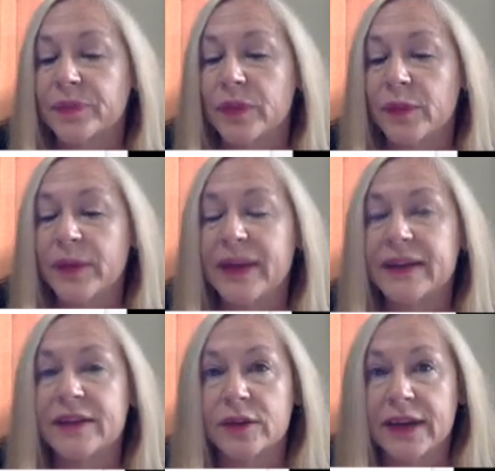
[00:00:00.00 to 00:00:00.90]
beta
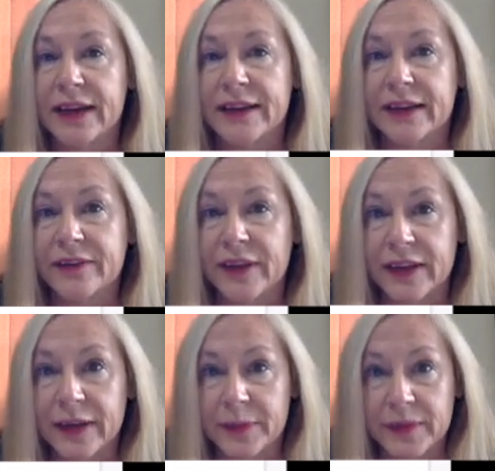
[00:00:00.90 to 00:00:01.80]
is only
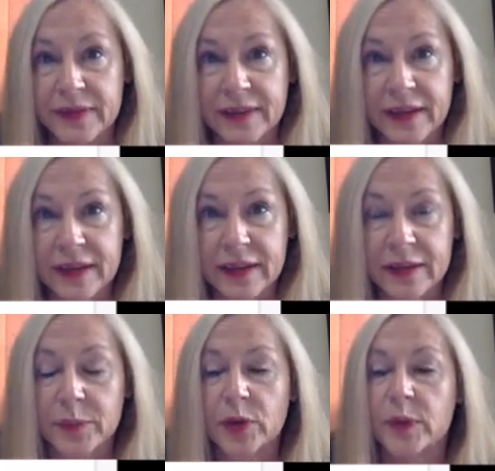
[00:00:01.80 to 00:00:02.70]
identified up to scale in
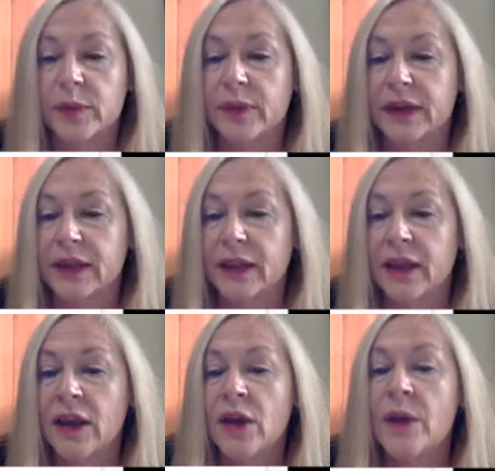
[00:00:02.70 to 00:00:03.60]
a probit model.
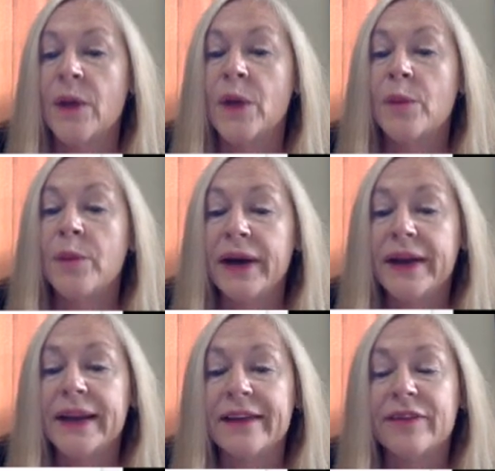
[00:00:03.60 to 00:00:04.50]

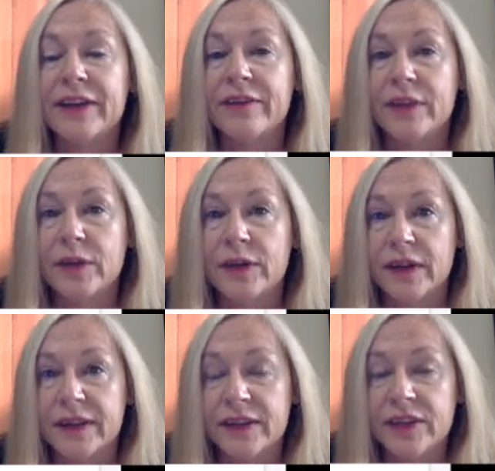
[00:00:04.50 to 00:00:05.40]
But if you have the
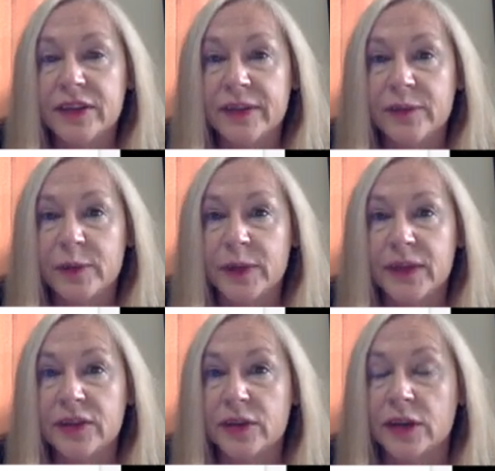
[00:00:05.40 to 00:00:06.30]
additional
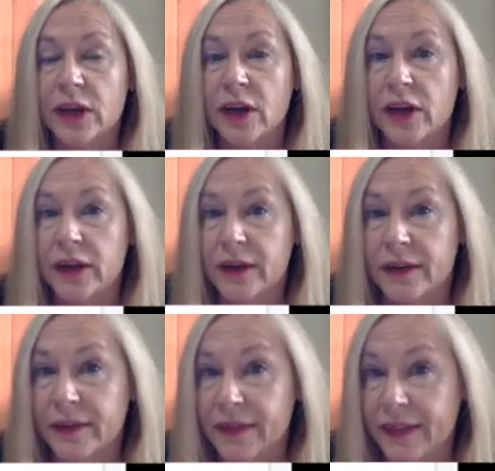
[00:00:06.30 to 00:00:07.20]
information
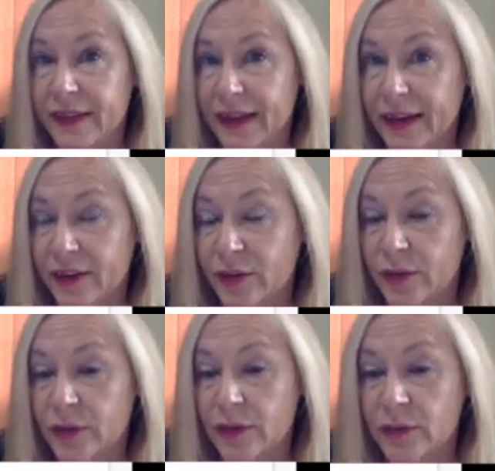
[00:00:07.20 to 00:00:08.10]
on the
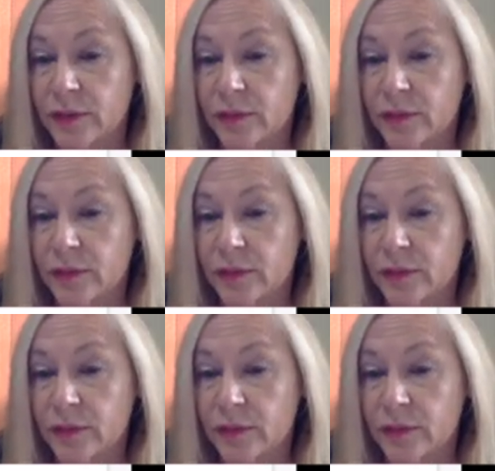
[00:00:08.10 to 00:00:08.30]
actual,